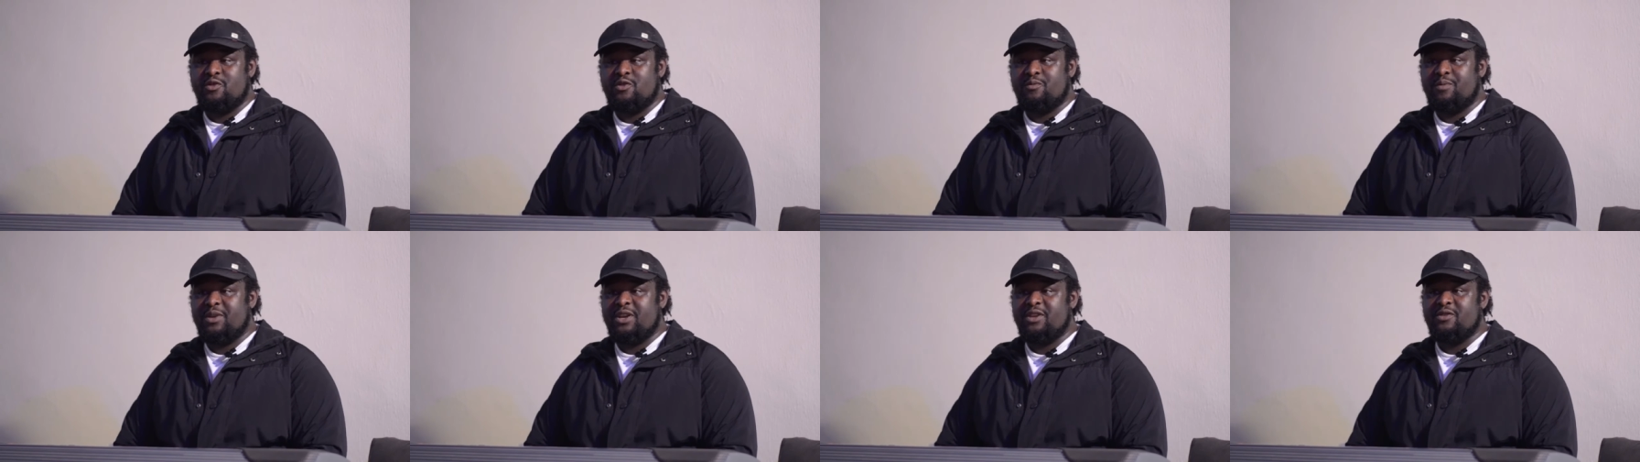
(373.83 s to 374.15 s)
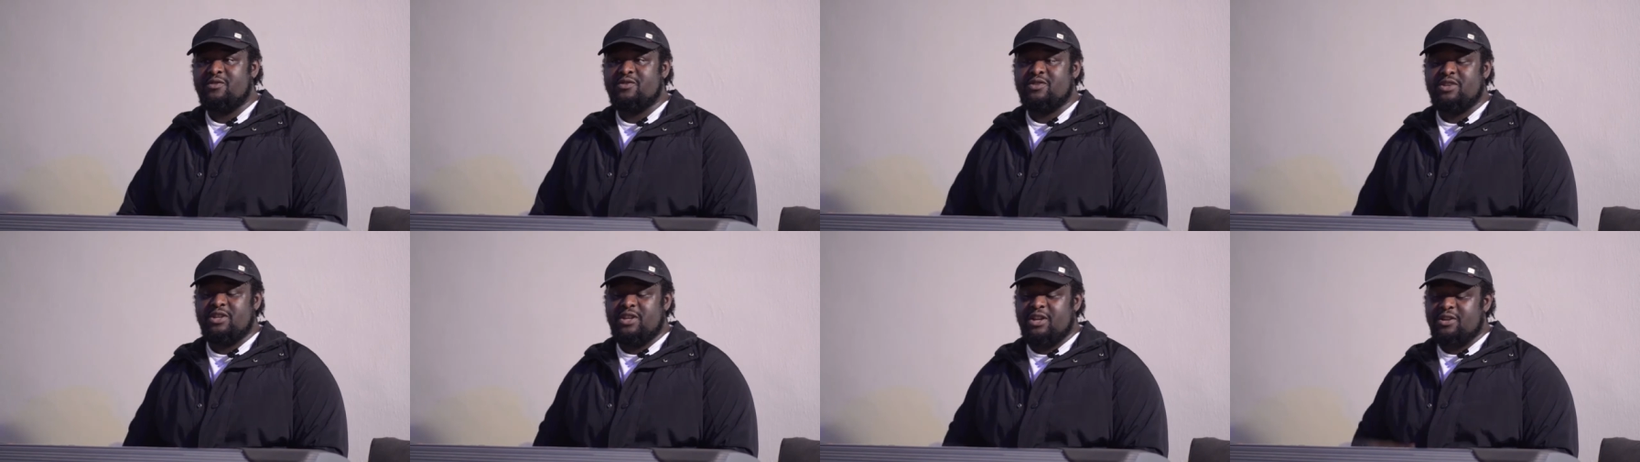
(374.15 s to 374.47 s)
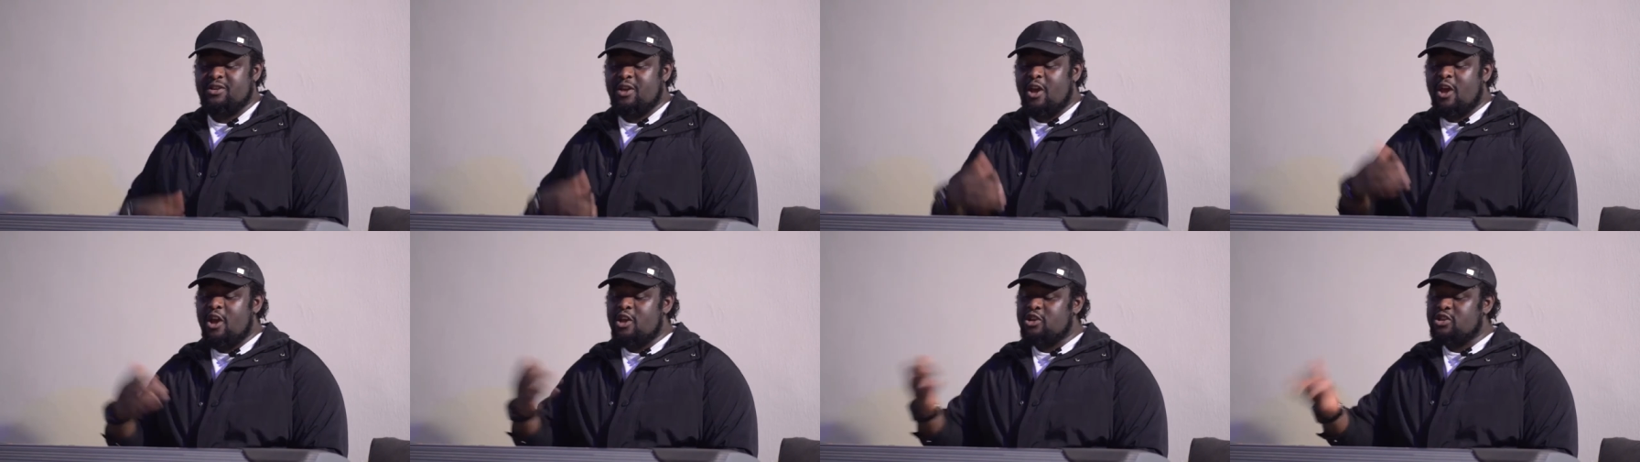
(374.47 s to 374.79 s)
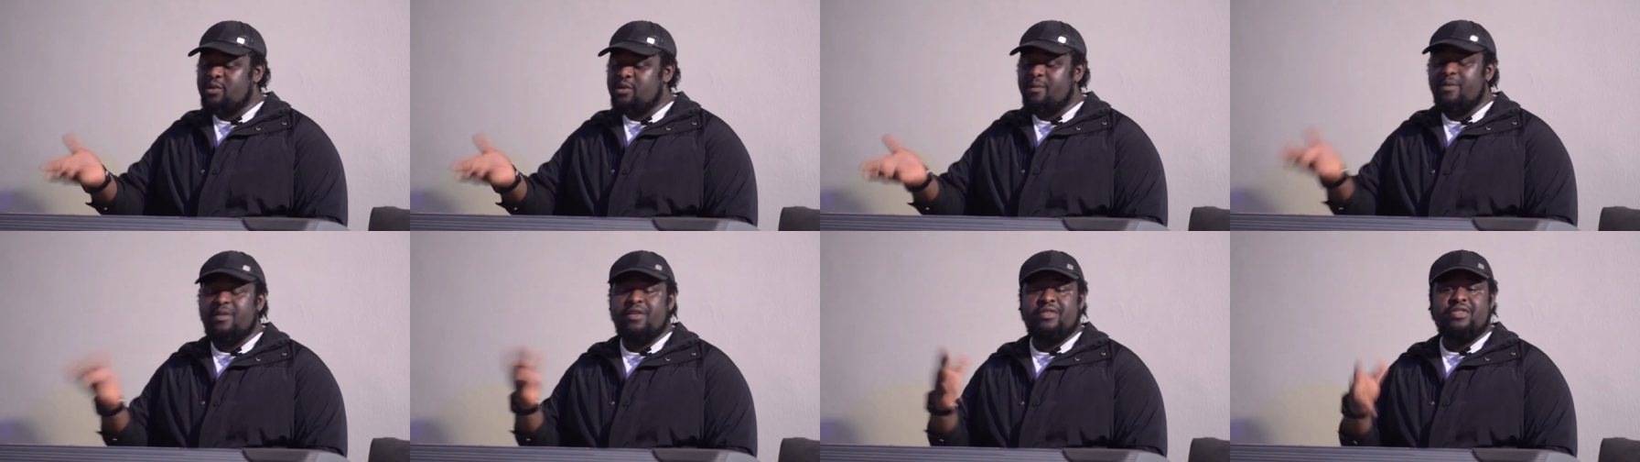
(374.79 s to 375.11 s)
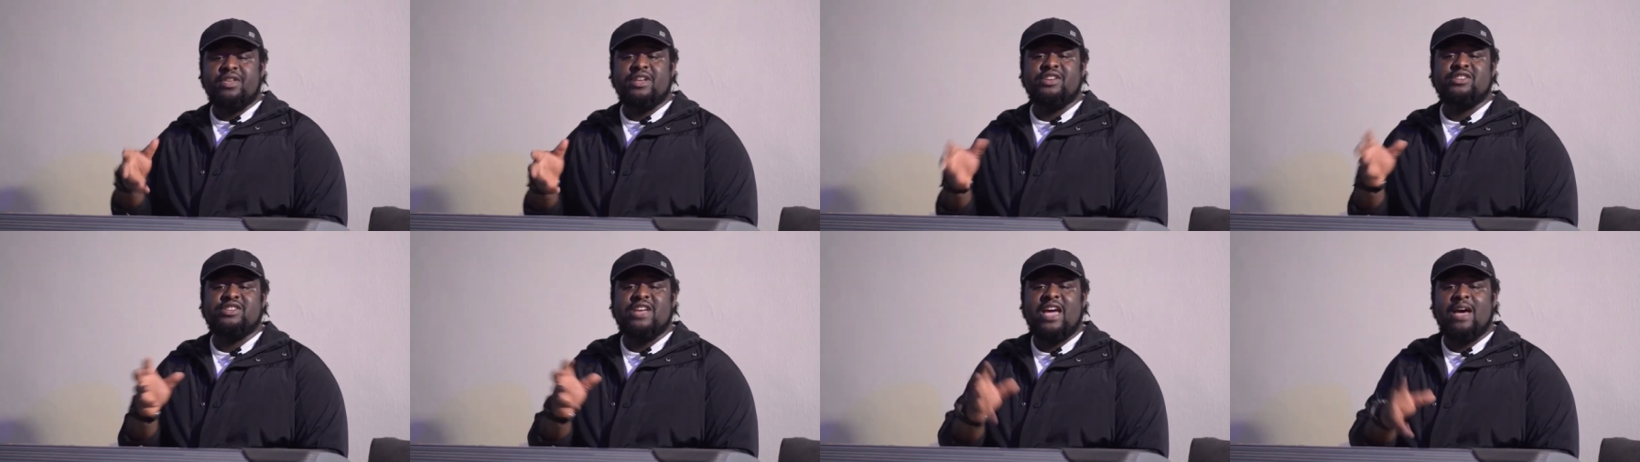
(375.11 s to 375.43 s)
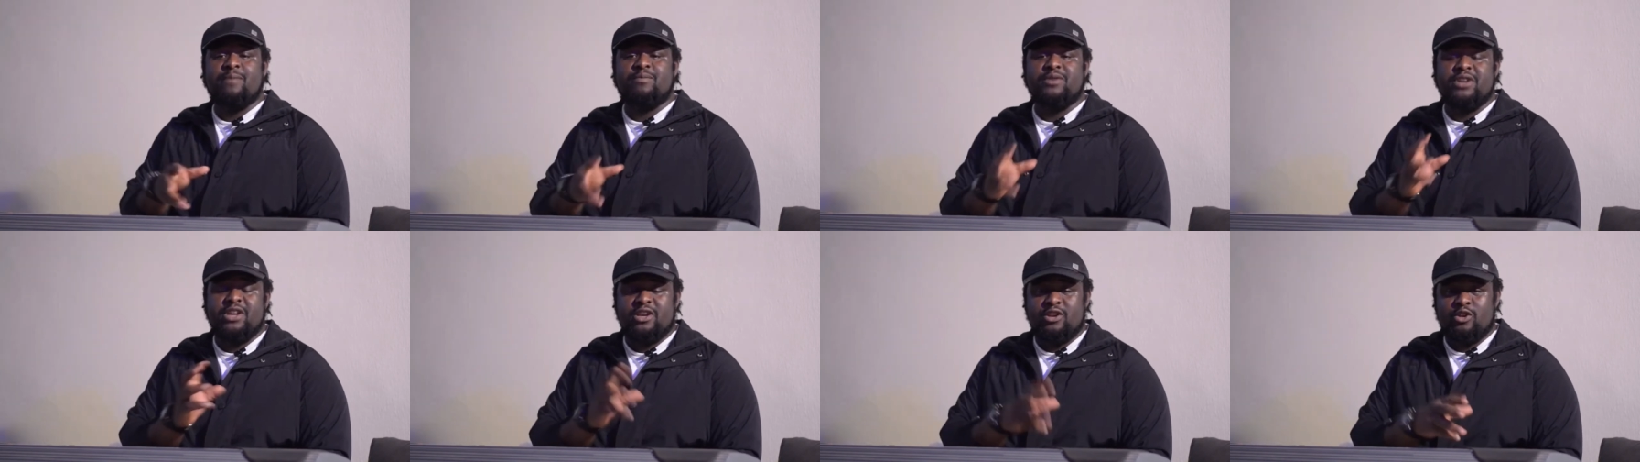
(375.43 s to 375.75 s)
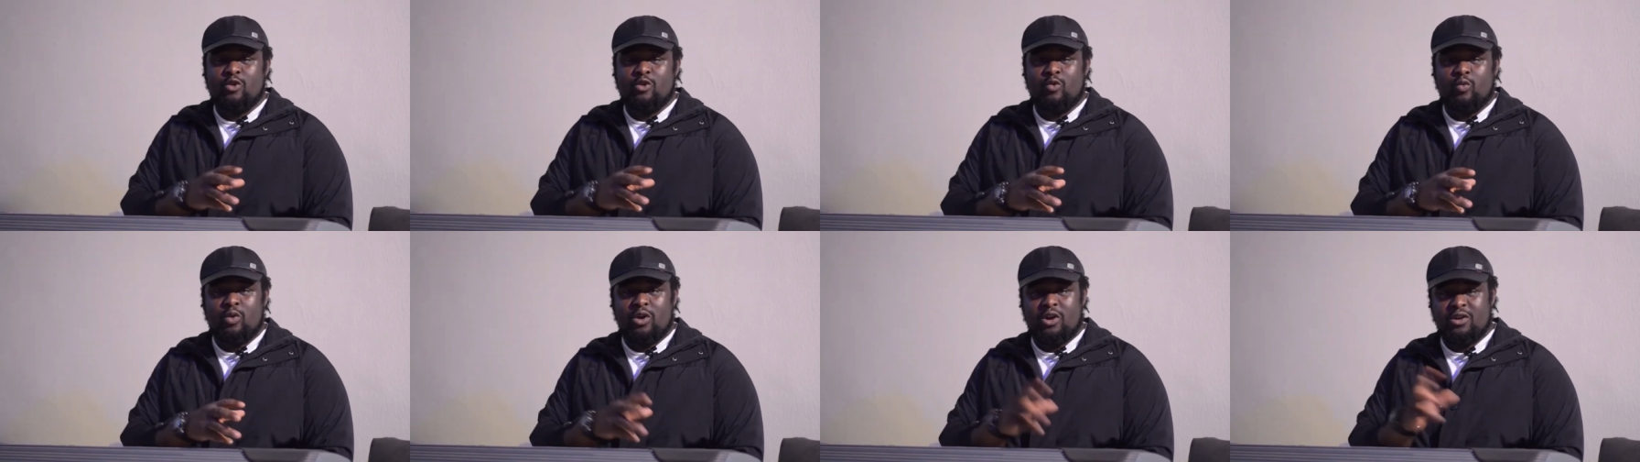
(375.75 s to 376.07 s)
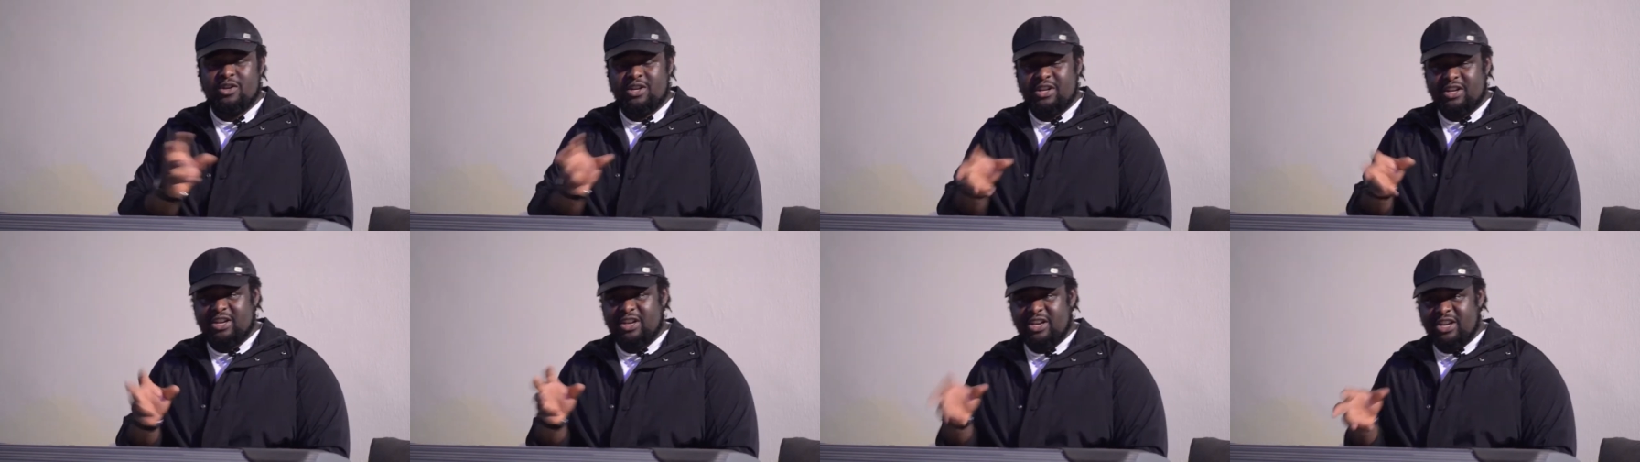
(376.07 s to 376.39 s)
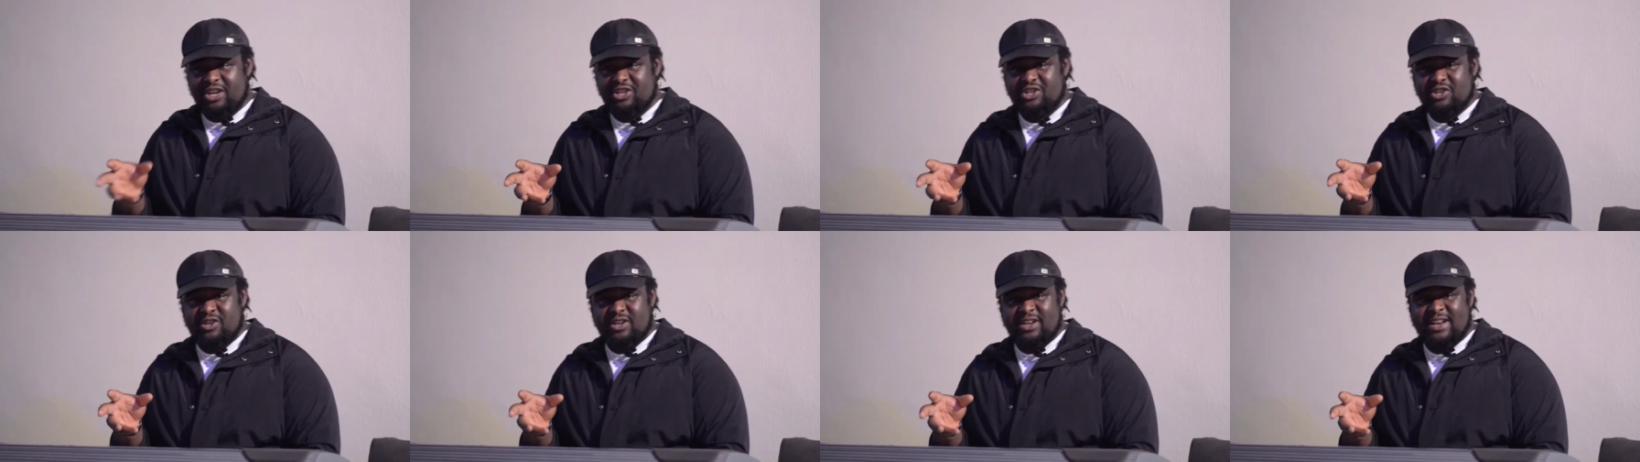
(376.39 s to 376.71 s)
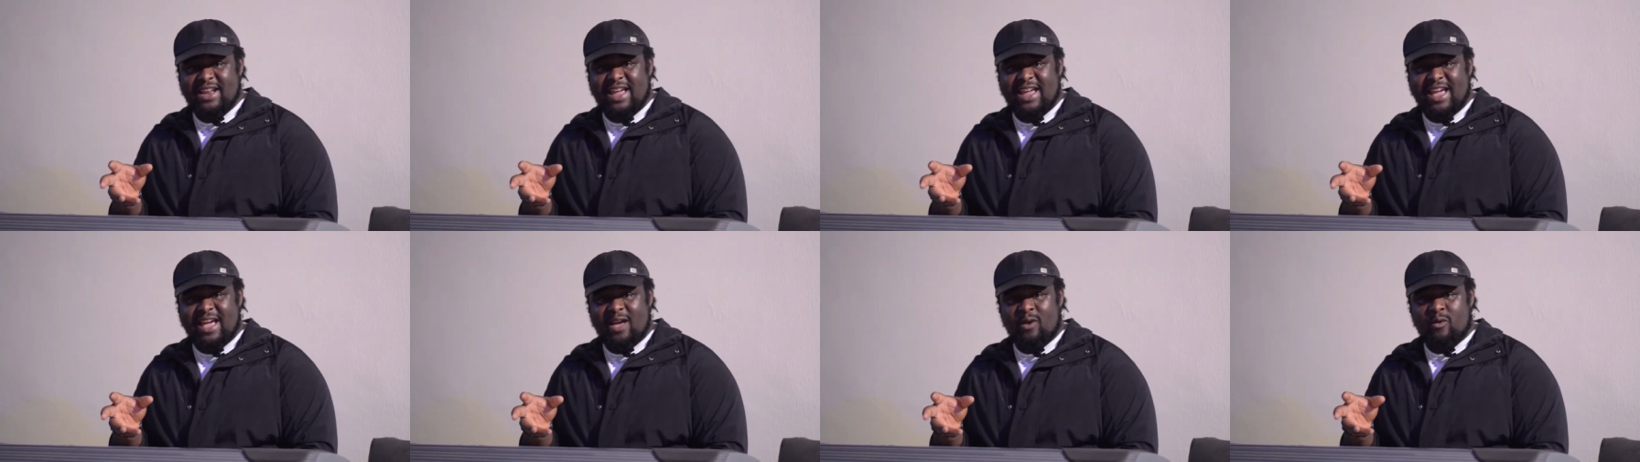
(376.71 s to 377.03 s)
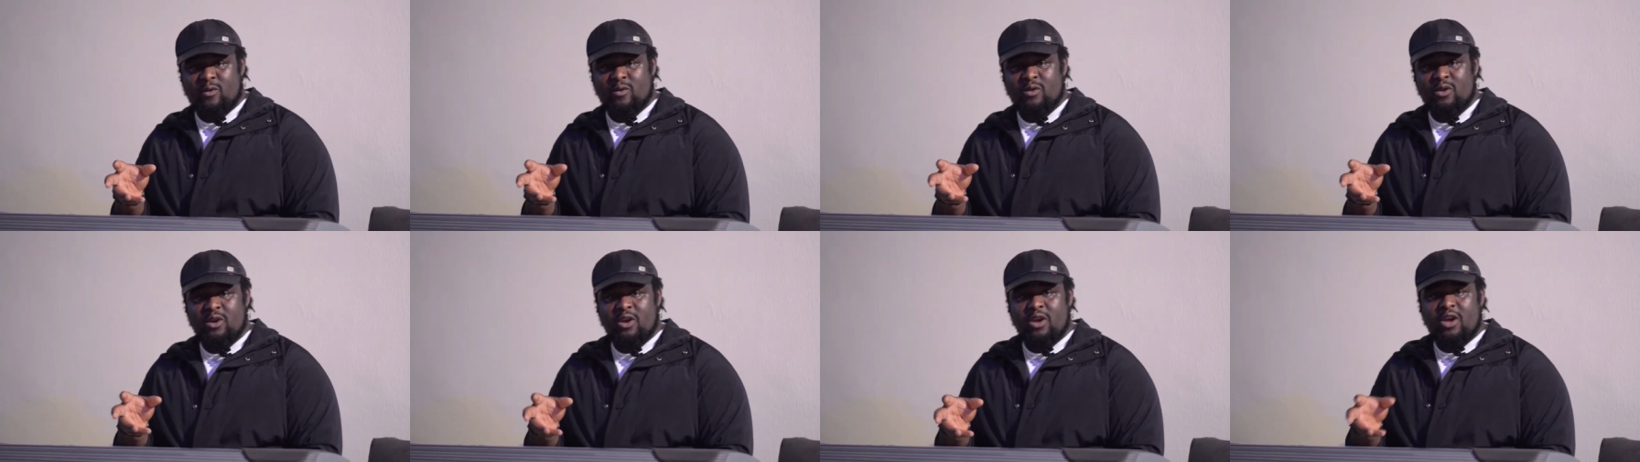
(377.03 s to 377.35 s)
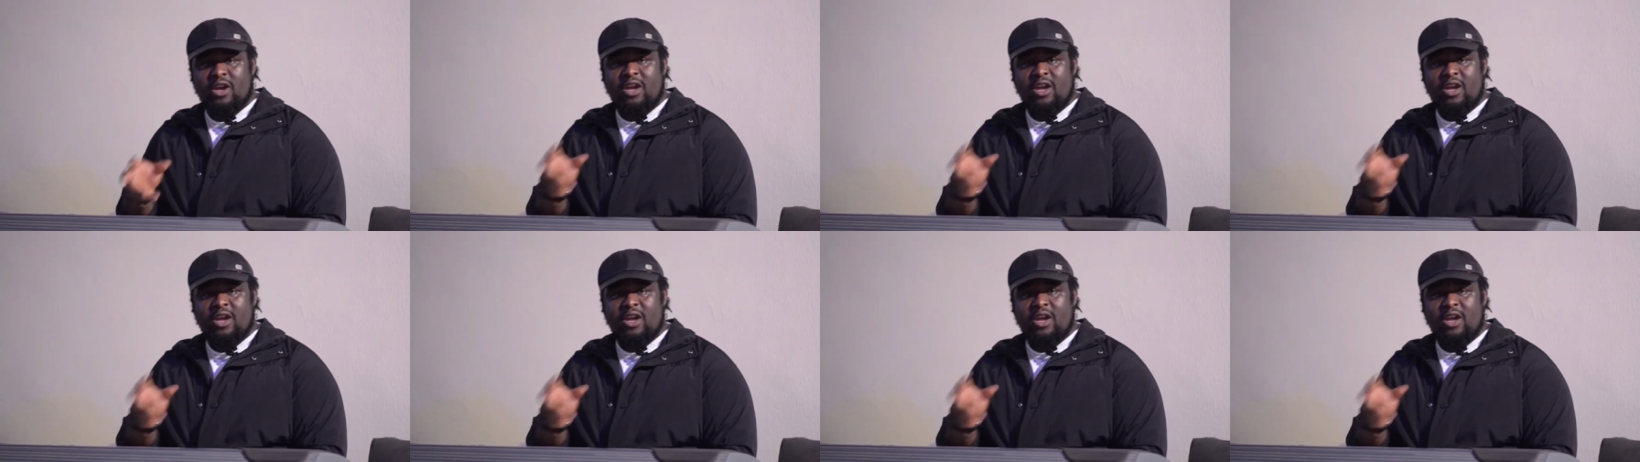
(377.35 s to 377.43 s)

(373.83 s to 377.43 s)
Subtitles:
you begin to see that some of the things happening in the world and the nation now